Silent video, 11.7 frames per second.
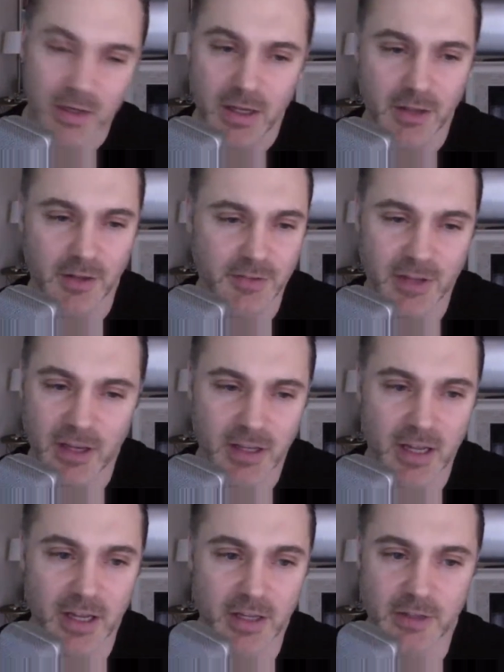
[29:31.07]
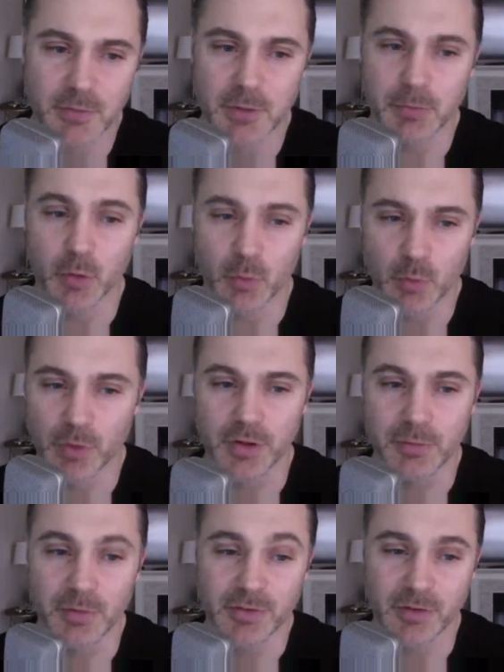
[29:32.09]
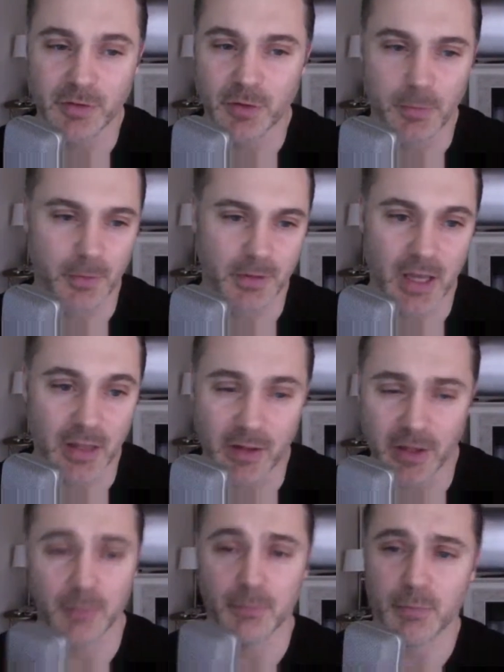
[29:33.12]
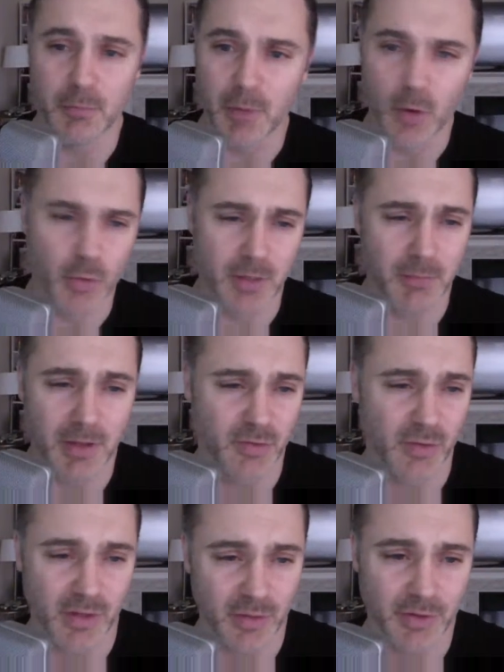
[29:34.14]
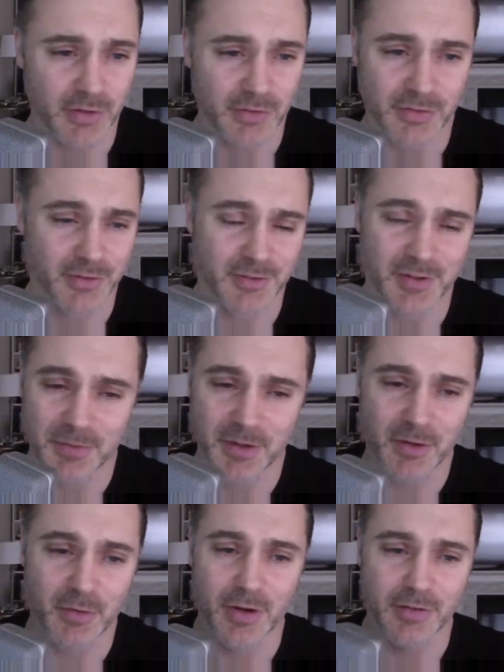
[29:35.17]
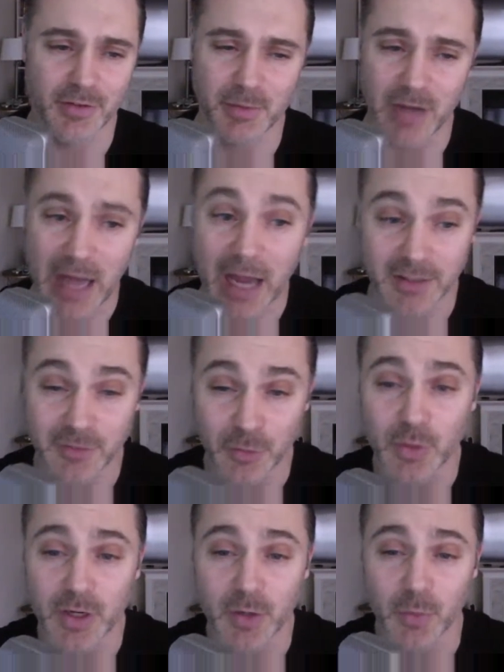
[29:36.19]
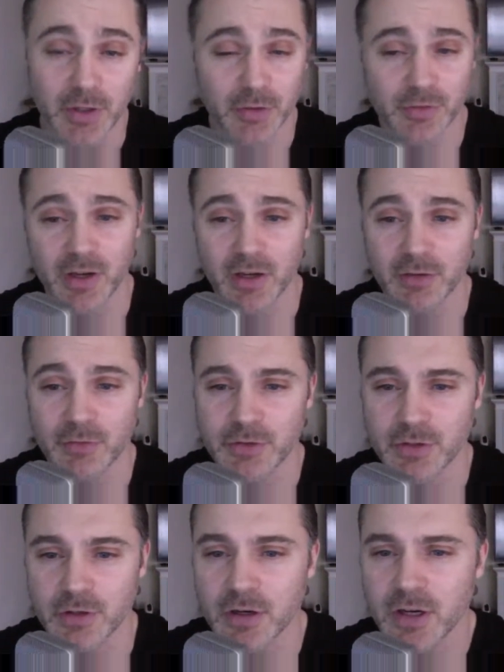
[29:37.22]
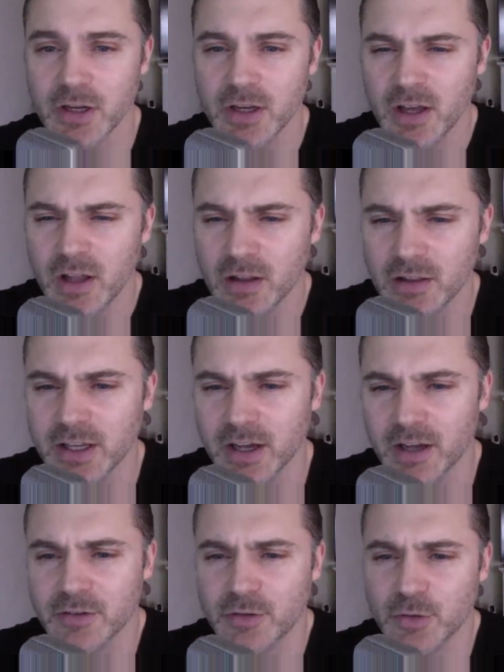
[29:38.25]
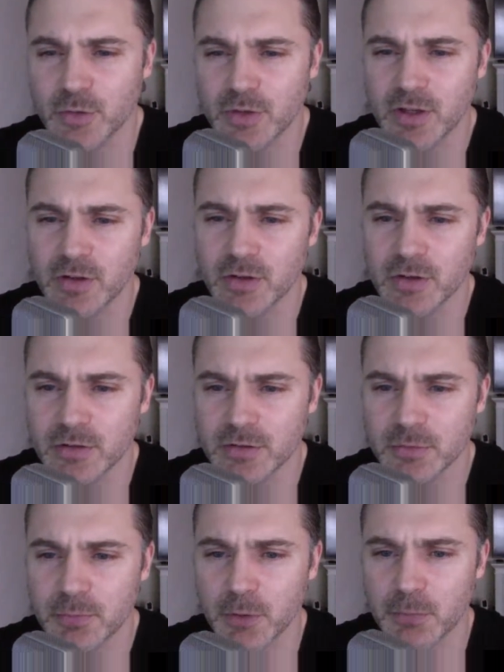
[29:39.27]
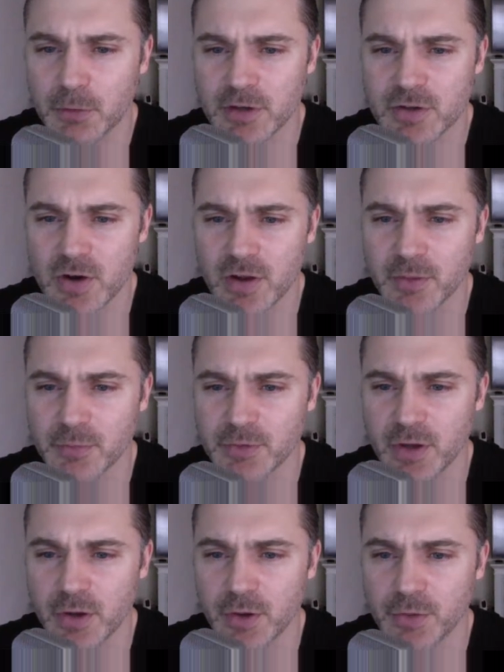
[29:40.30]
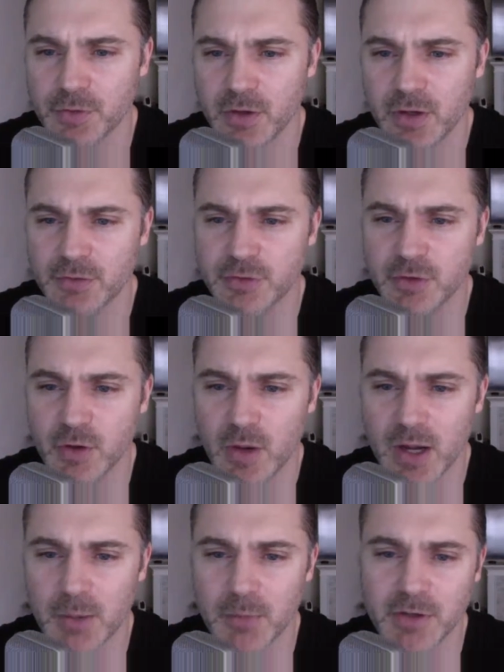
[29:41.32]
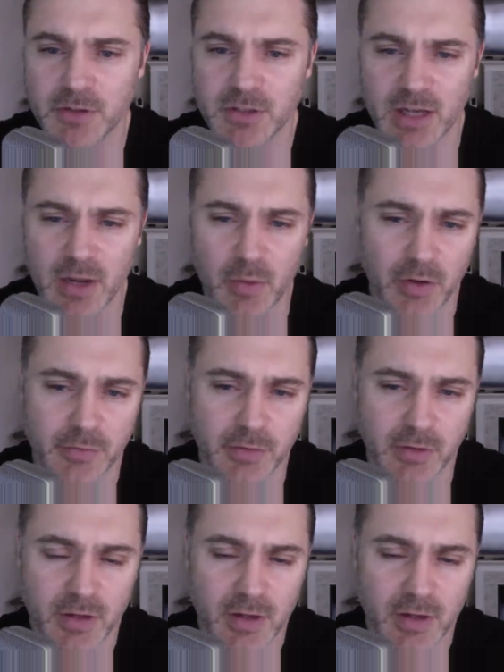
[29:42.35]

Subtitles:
in this day and age, people really misinterpret that like I'm promoting mental illness or something crazy. But I do hear what you're saying for sure. Leon, do killers put pressure on themselves? If so, how much and how often?